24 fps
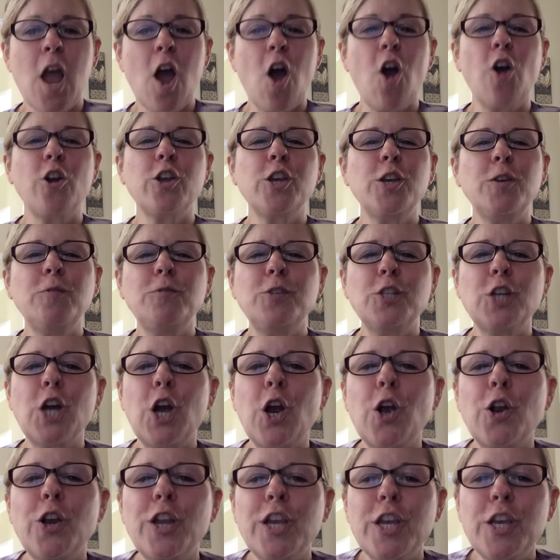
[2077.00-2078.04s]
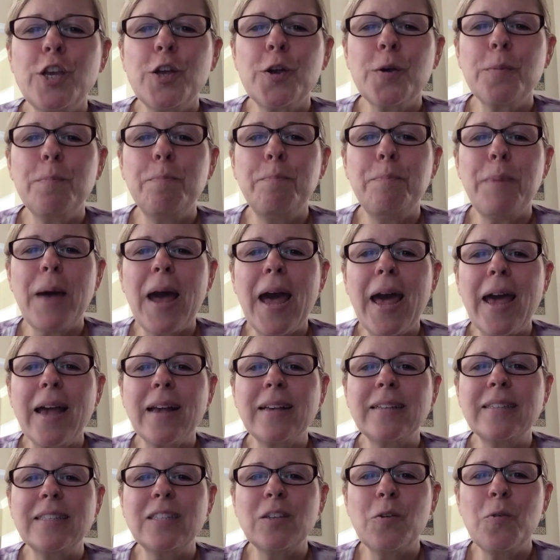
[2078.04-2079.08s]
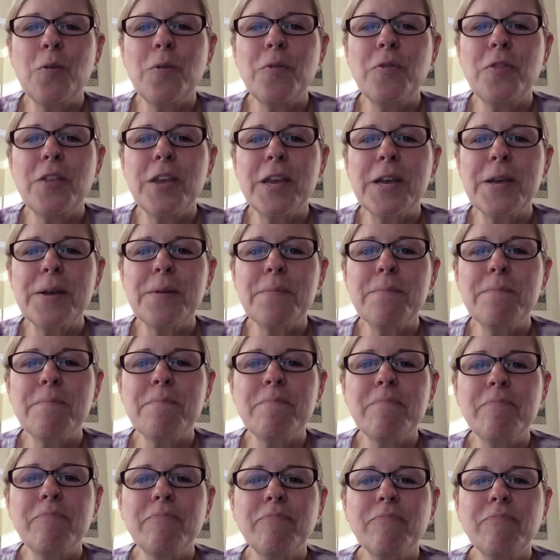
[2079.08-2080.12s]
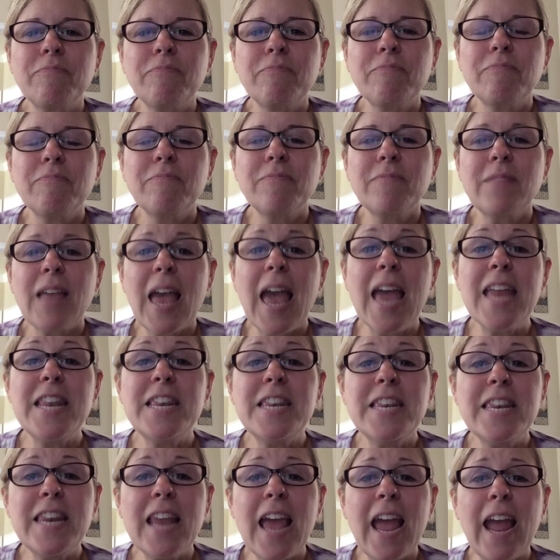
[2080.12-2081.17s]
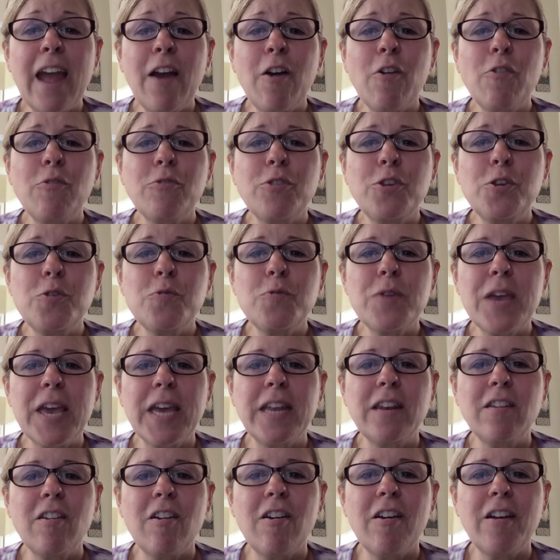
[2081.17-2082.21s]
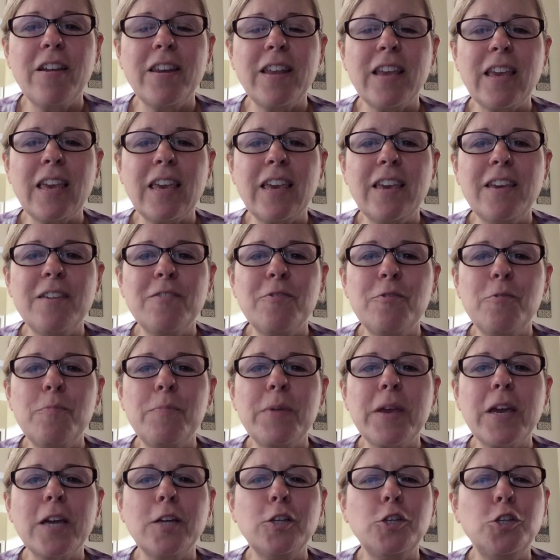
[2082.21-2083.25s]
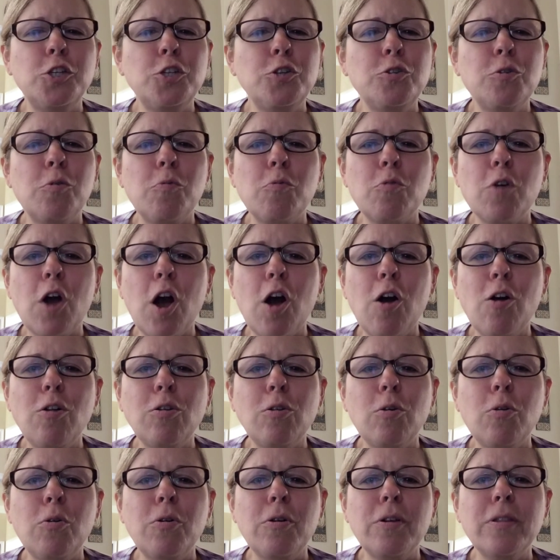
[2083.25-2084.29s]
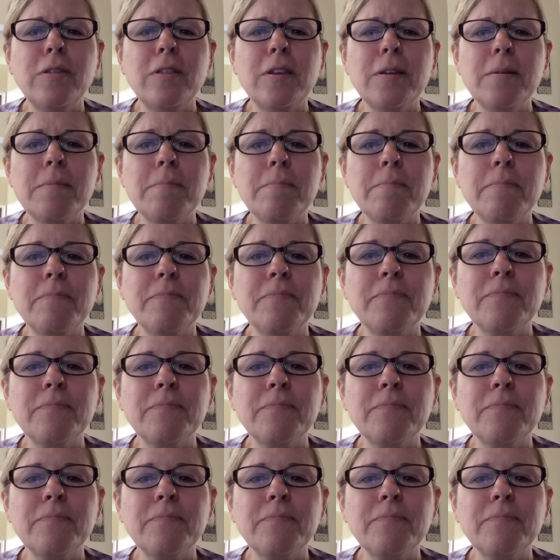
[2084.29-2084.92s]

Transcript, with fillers: Are you turning your backs on them? And now you cannot heal because you don't call on them?